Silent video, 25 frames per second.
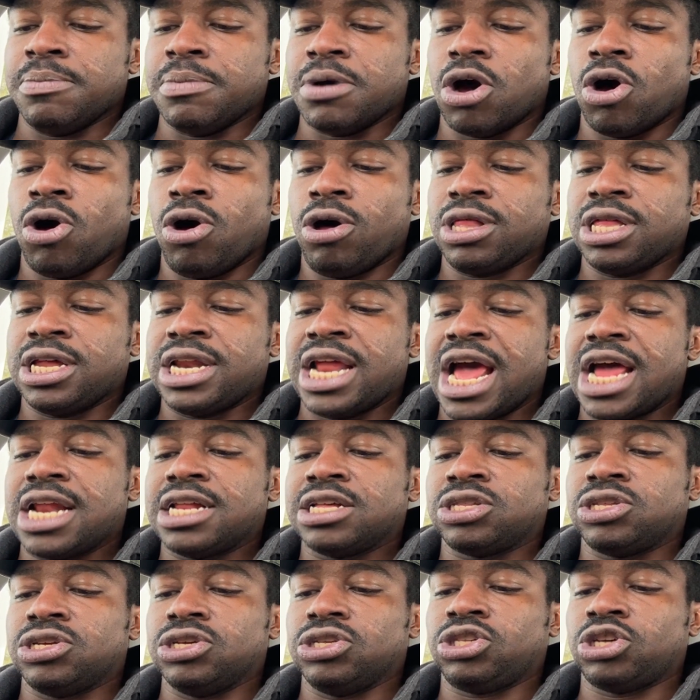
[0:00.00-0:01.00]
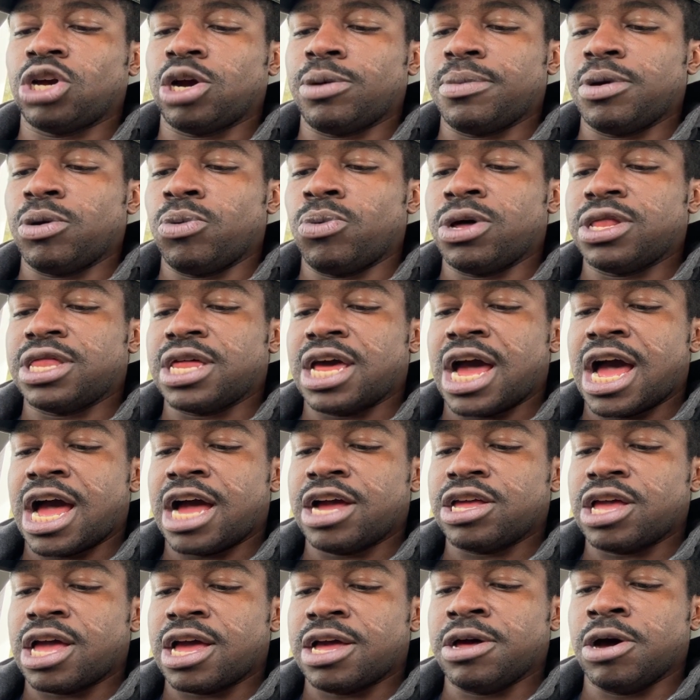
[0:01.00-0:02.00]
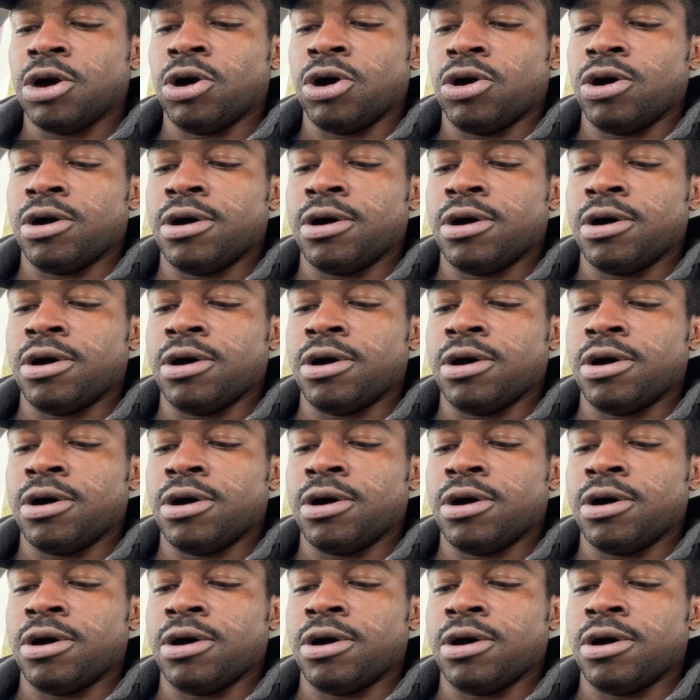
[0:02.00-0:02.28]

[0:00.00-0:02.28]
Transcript: But all of that is determined whether how or,